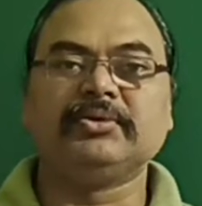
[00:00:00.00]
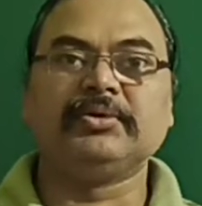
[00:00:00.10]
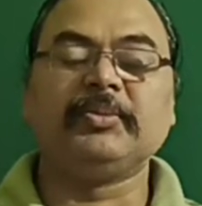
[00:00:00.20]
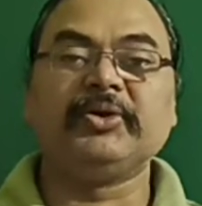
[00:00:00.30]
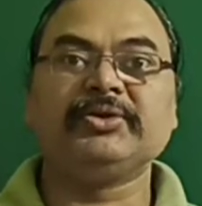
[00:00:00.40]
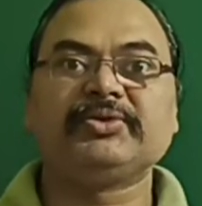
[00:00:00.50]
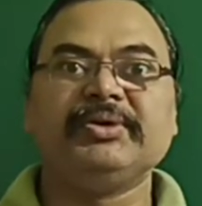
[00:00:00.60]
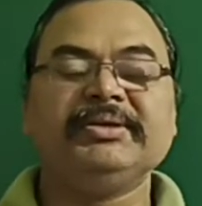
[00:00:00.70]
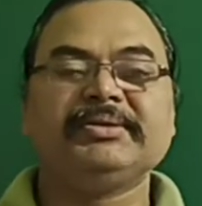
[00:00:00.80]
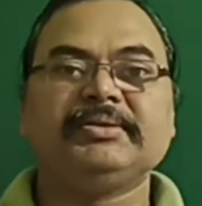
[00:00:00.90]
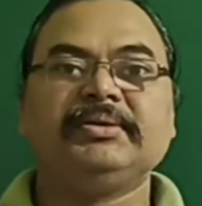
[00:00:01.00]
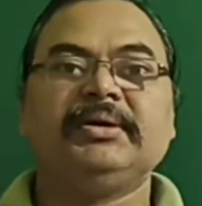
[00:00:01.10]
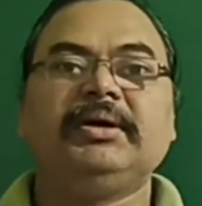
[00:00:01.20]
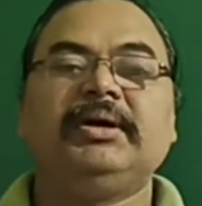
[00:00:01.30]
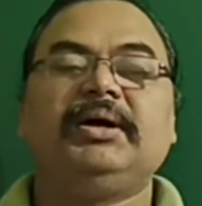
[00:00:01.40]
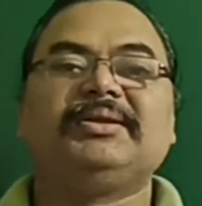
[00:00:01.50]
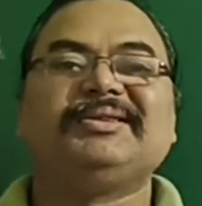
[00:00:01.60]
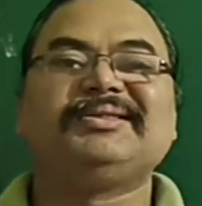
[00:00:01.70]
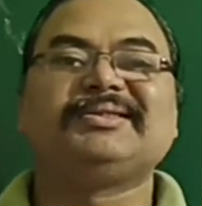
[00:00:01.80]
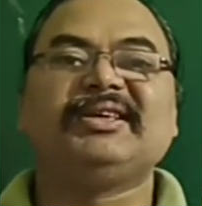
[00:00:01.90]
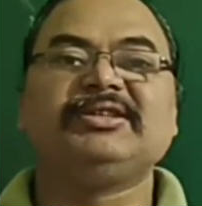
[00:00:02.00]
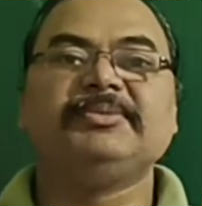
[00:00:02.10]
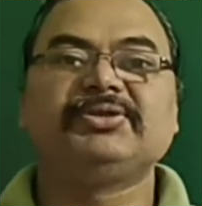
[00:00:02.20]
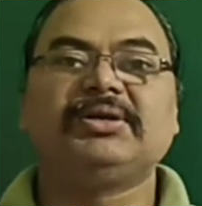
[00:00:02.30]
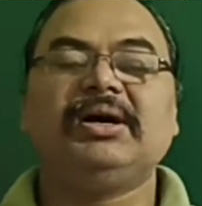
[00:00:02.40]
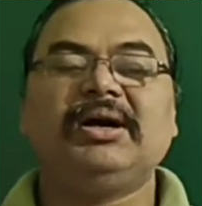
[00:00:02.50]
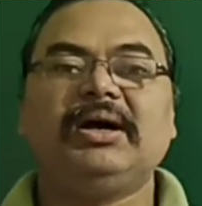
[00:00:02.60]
Good morning, students. This is KG Misra,